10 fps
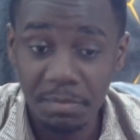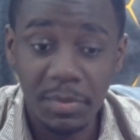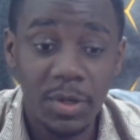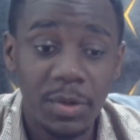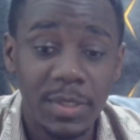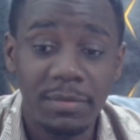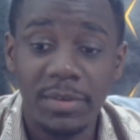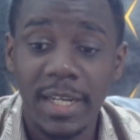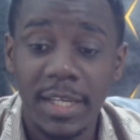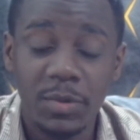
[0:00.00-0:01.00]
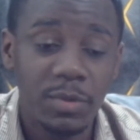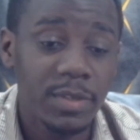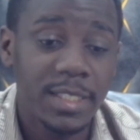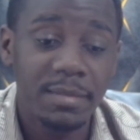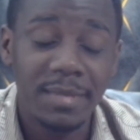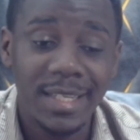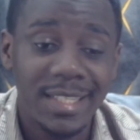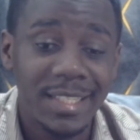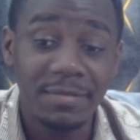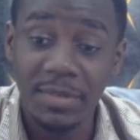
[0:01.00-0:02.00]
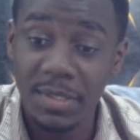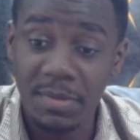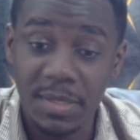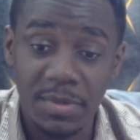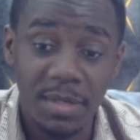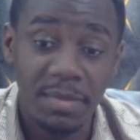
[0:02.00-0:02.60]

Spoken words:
because I'm going to hate to obviously make it a 4-3-3,